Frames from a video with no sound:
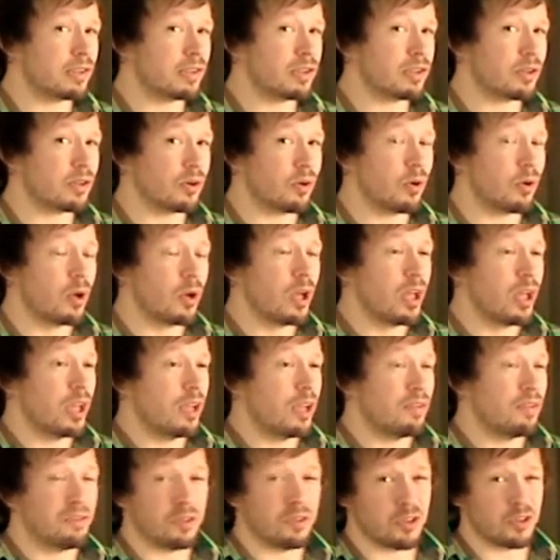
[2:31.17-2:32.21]
so
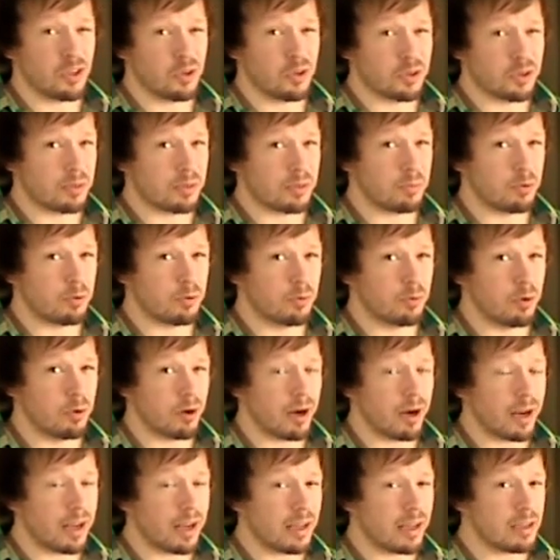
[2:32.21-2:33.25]
if you chose the
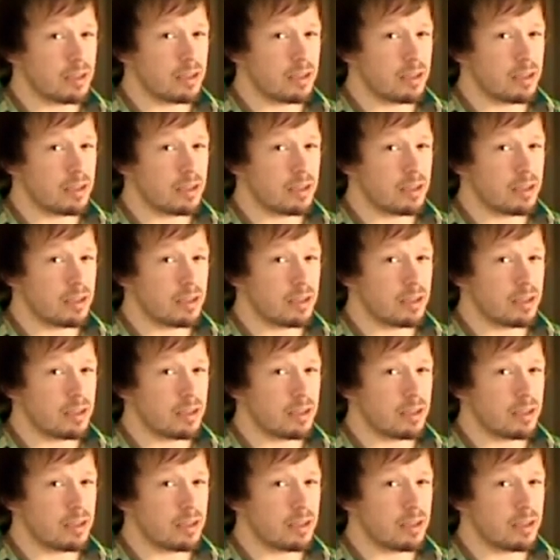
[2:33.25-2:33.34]
boomerang,